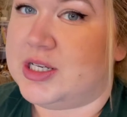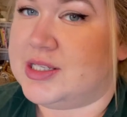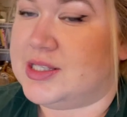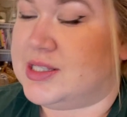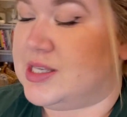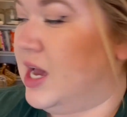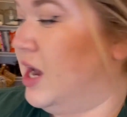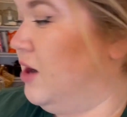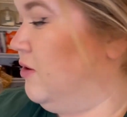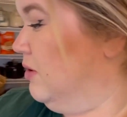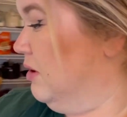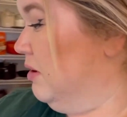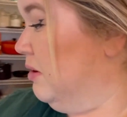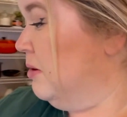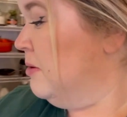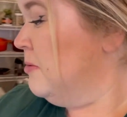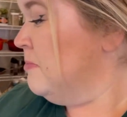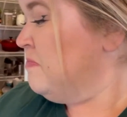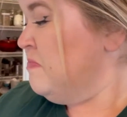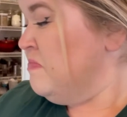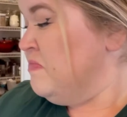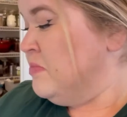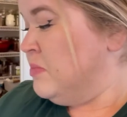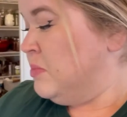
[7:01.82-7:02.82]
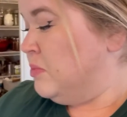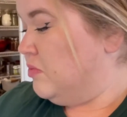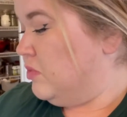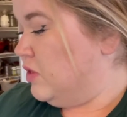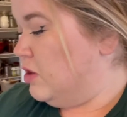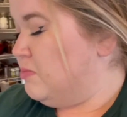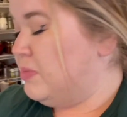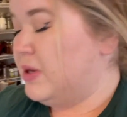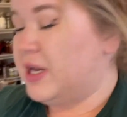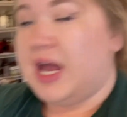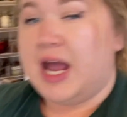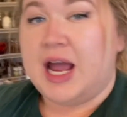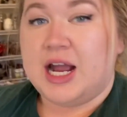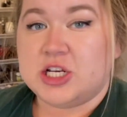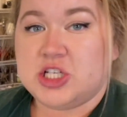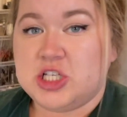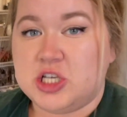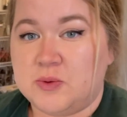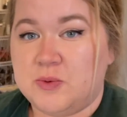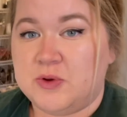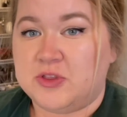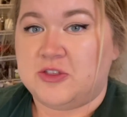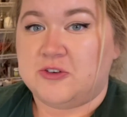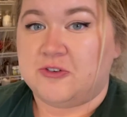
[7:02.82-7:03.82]
sour, but
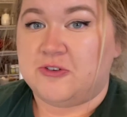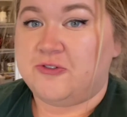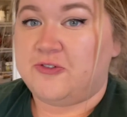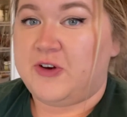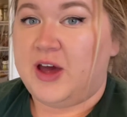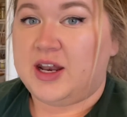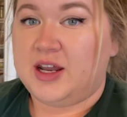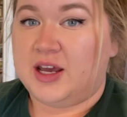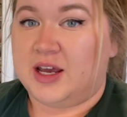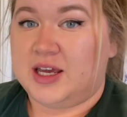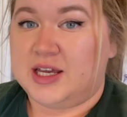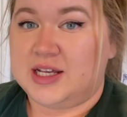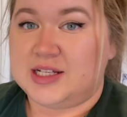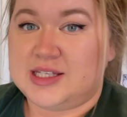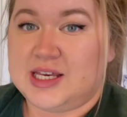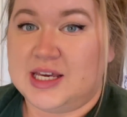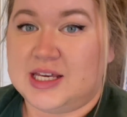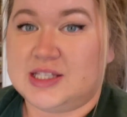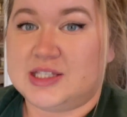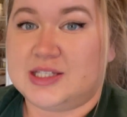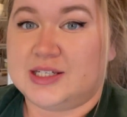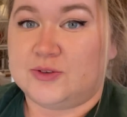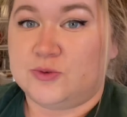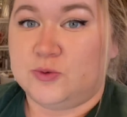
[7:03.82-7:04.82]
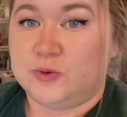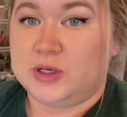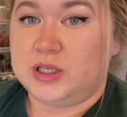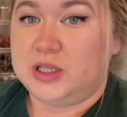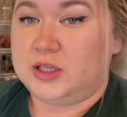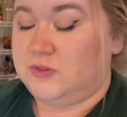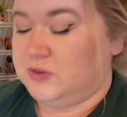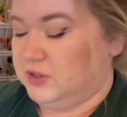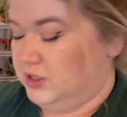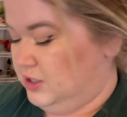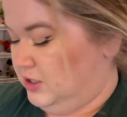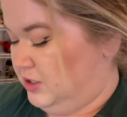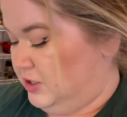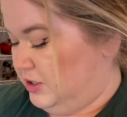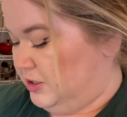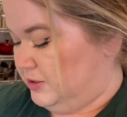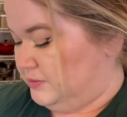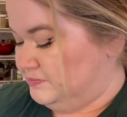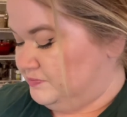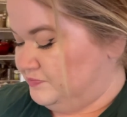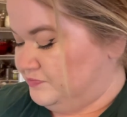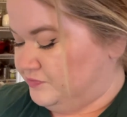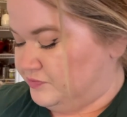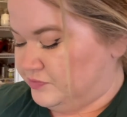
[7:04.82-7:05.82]
actually with the feta, it tasted really, really
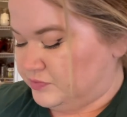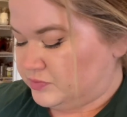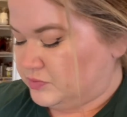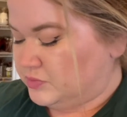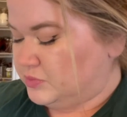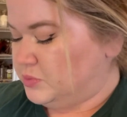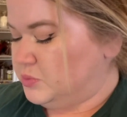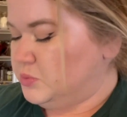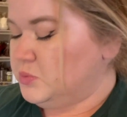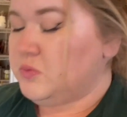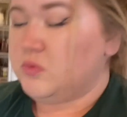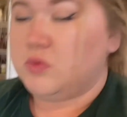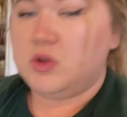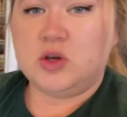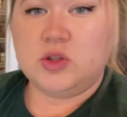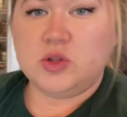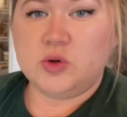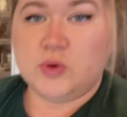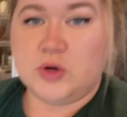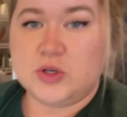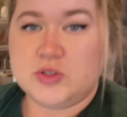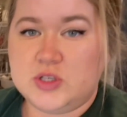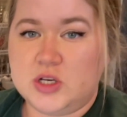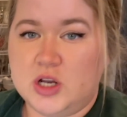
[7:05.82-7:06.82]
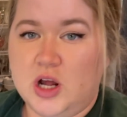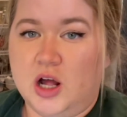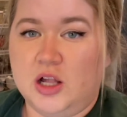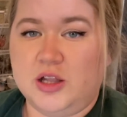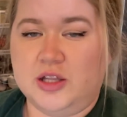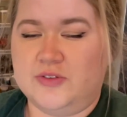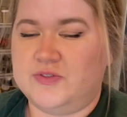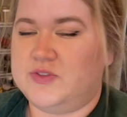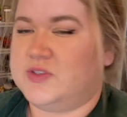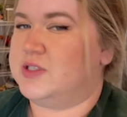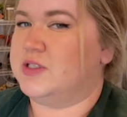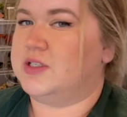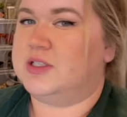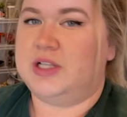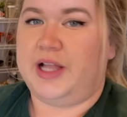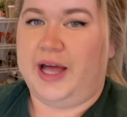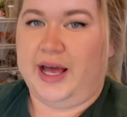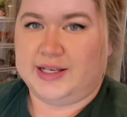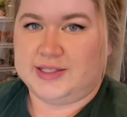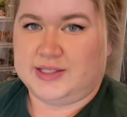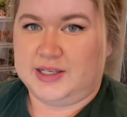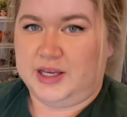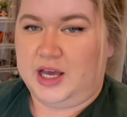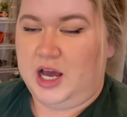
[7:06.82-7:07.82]
good. The roasted olives,
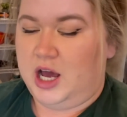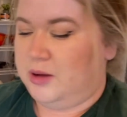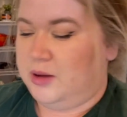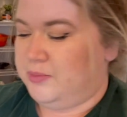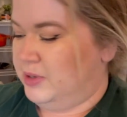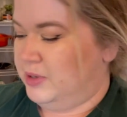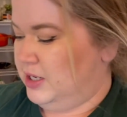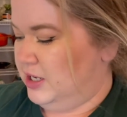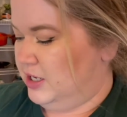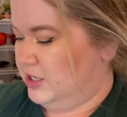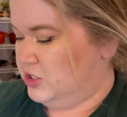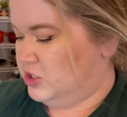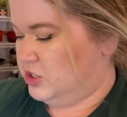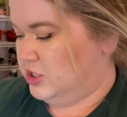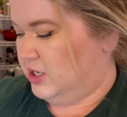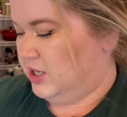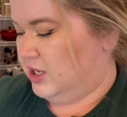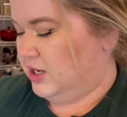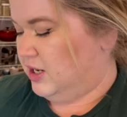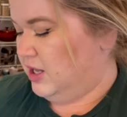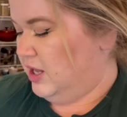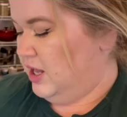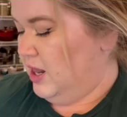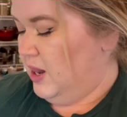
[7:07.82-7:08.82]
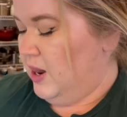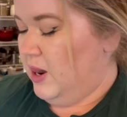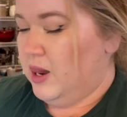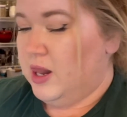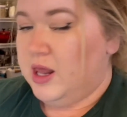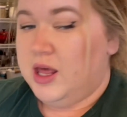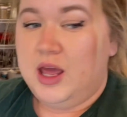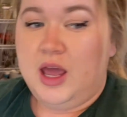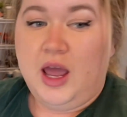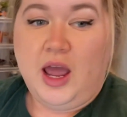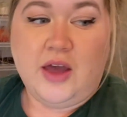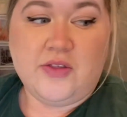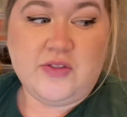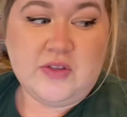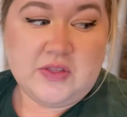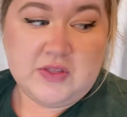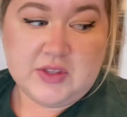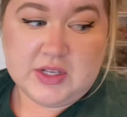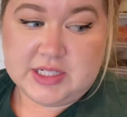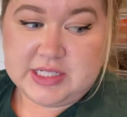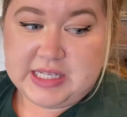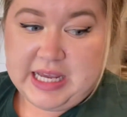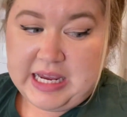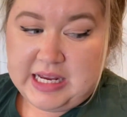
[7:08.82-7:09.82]
classic combination, and then the
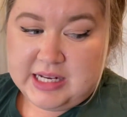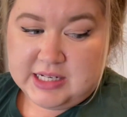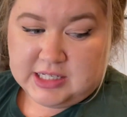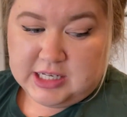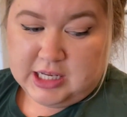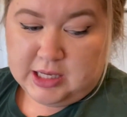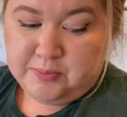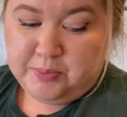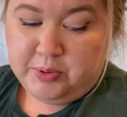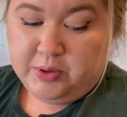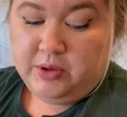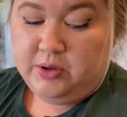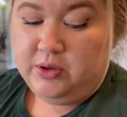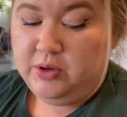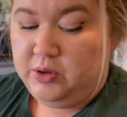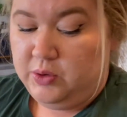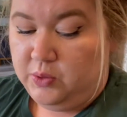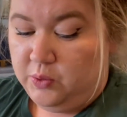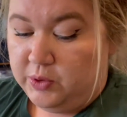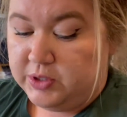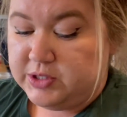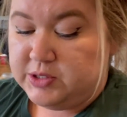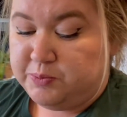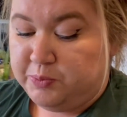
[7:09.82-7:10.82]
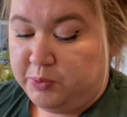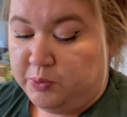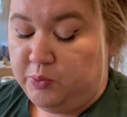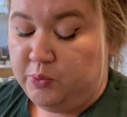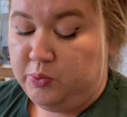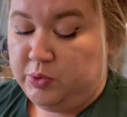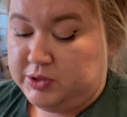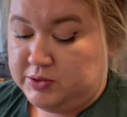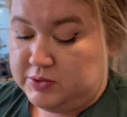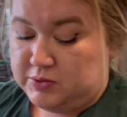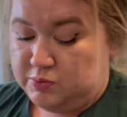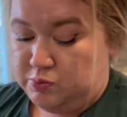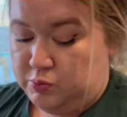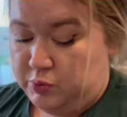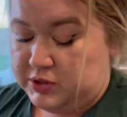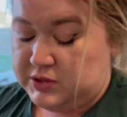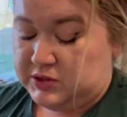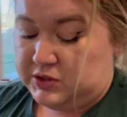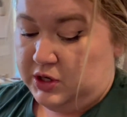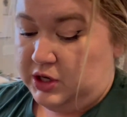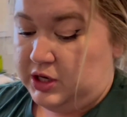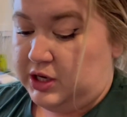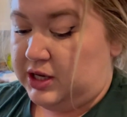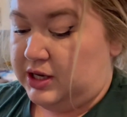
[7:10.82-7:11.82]
date dip was
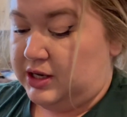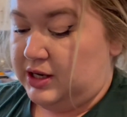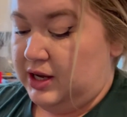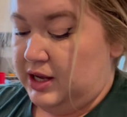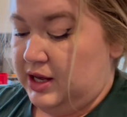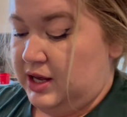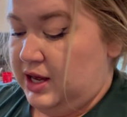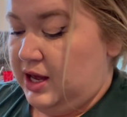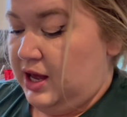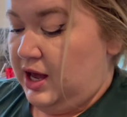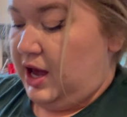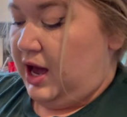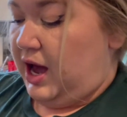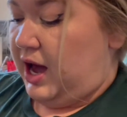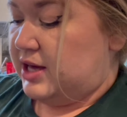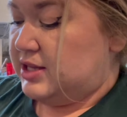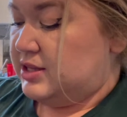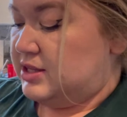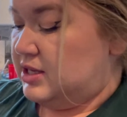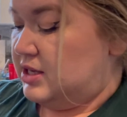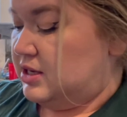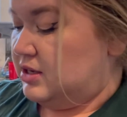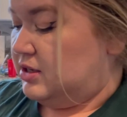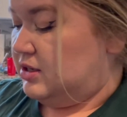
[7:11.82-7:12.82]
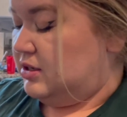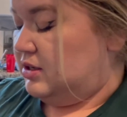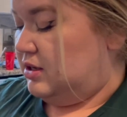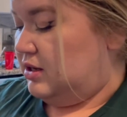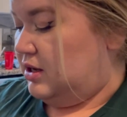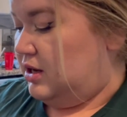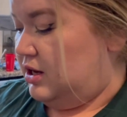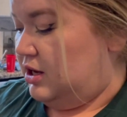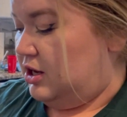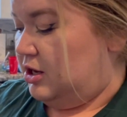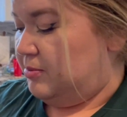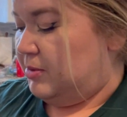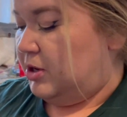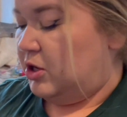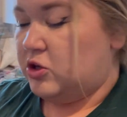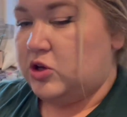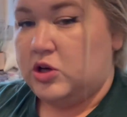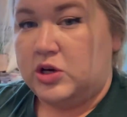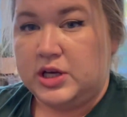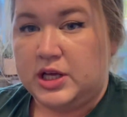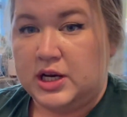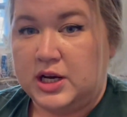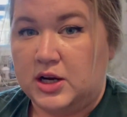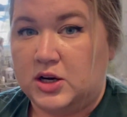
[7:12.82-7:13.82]
good. I think I'll
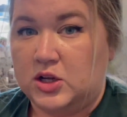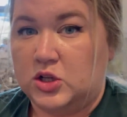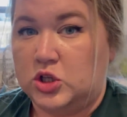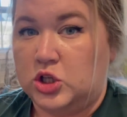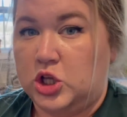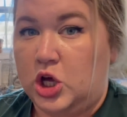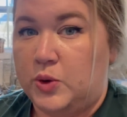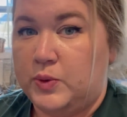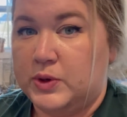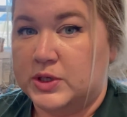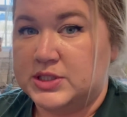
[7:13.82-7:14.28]
cook it at a lower